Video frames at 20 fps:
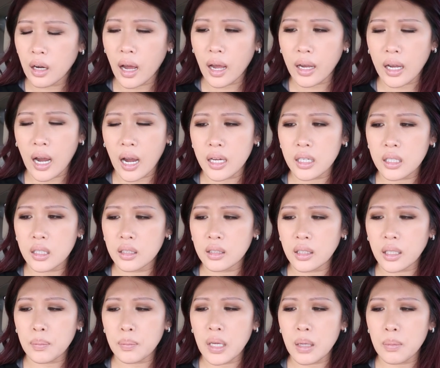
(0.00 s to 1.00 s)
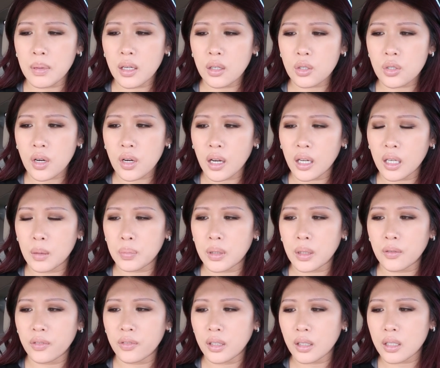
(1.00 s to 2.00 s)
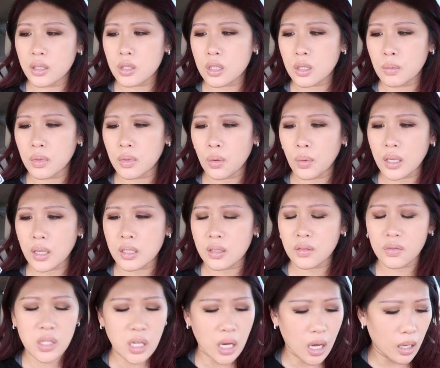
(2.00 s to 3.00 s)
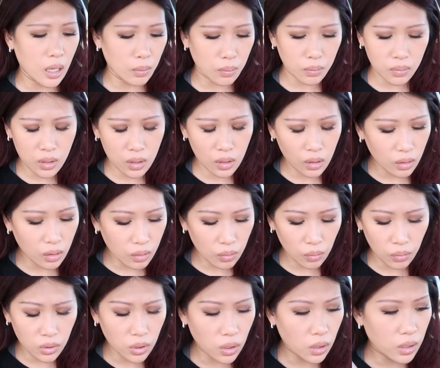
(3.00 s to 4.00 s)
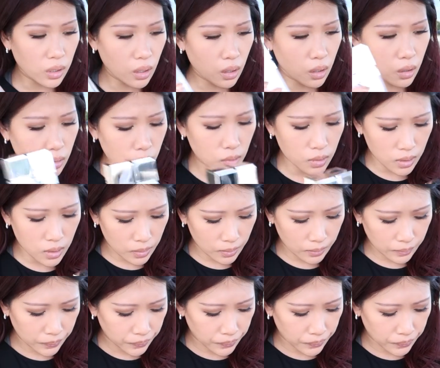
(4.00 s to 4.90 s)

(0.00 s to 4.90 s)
I kind of, like, maybe I'll try it, but I feel like it's just going to be a waste of time. So, returning those.